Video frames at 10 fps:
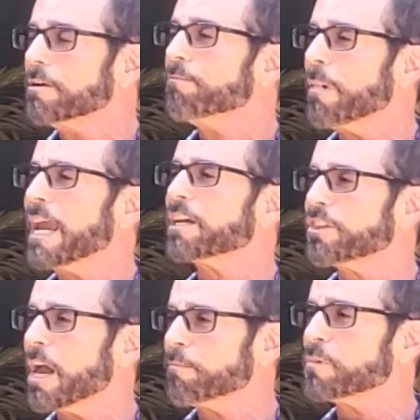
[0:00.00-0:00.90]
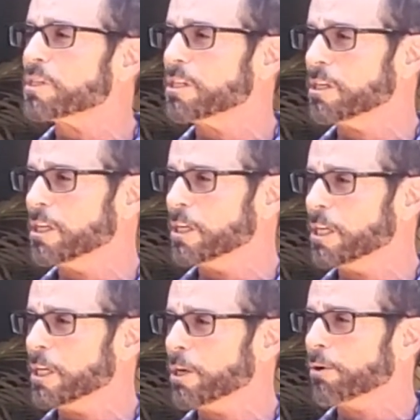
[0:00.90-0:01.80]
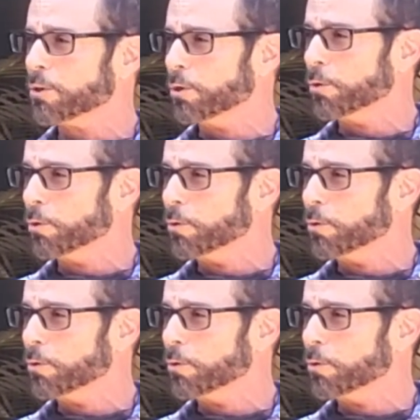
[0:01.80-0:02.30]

Make them hear you.